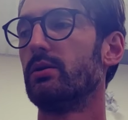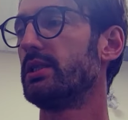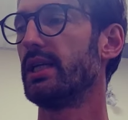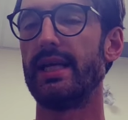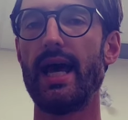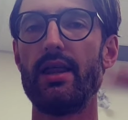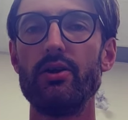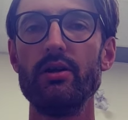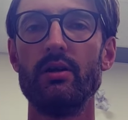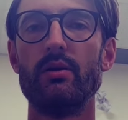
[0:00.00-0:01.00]

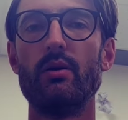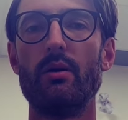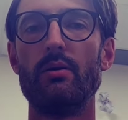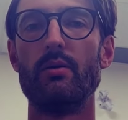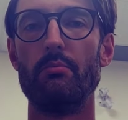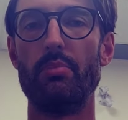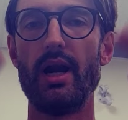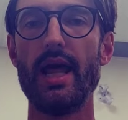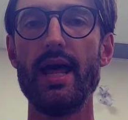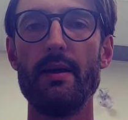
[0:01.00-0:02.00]
Together,
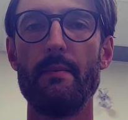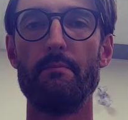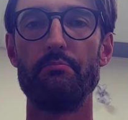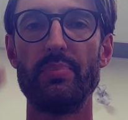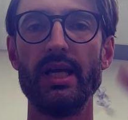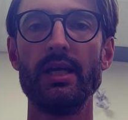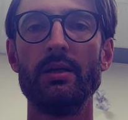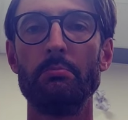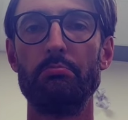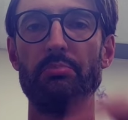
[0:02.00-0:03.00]
ble,
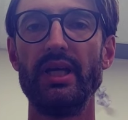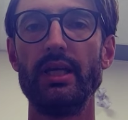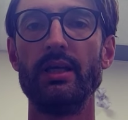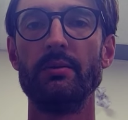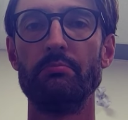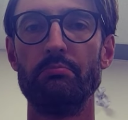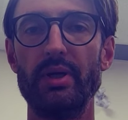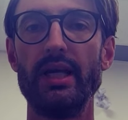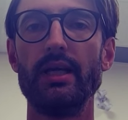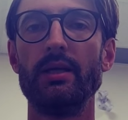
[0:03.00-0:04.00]
bing, bing,
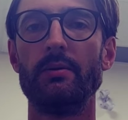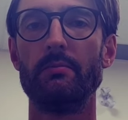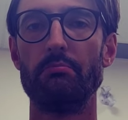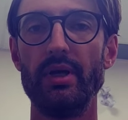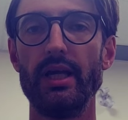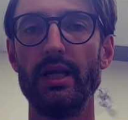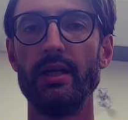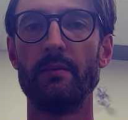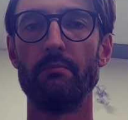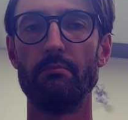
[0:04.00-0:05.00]
bing,
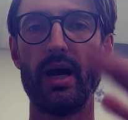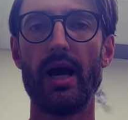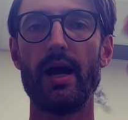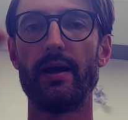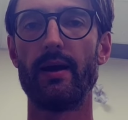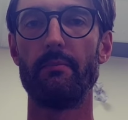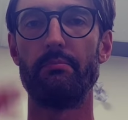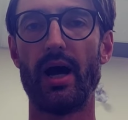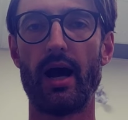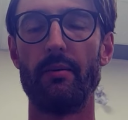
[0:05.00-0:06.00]
bing, ba da
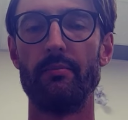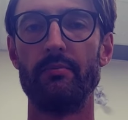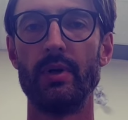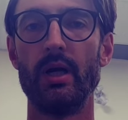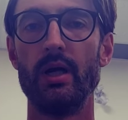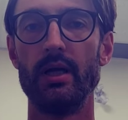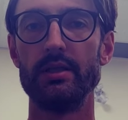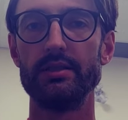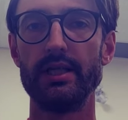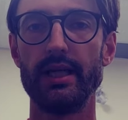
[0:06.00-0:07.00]
ba.
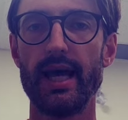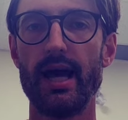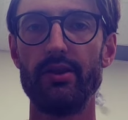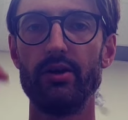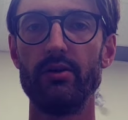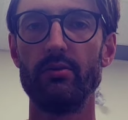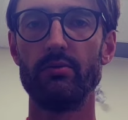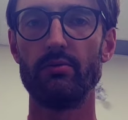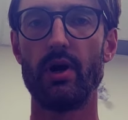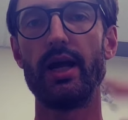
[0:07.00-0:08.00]
Together,
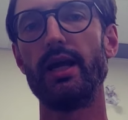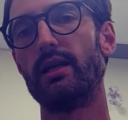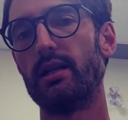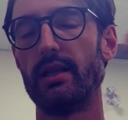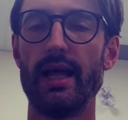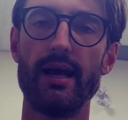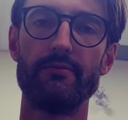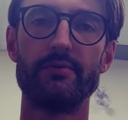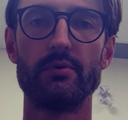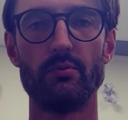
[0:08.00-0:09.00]
right,
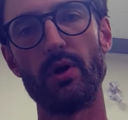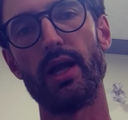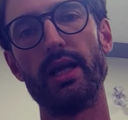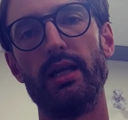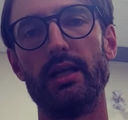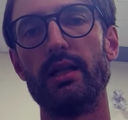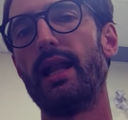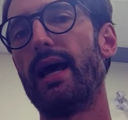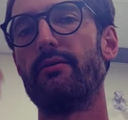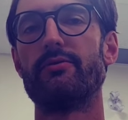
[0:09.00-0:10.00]
left, right,
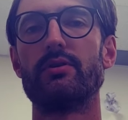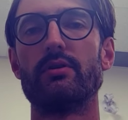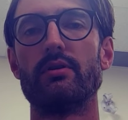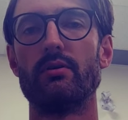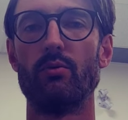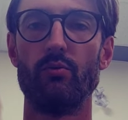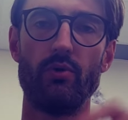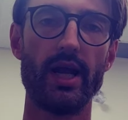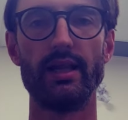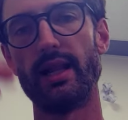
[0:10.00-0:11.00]
left,
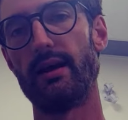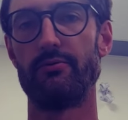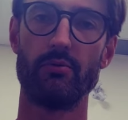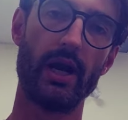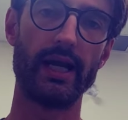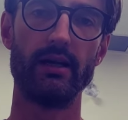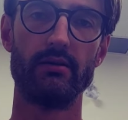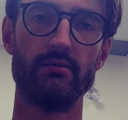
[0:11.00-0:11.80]
right, left, right.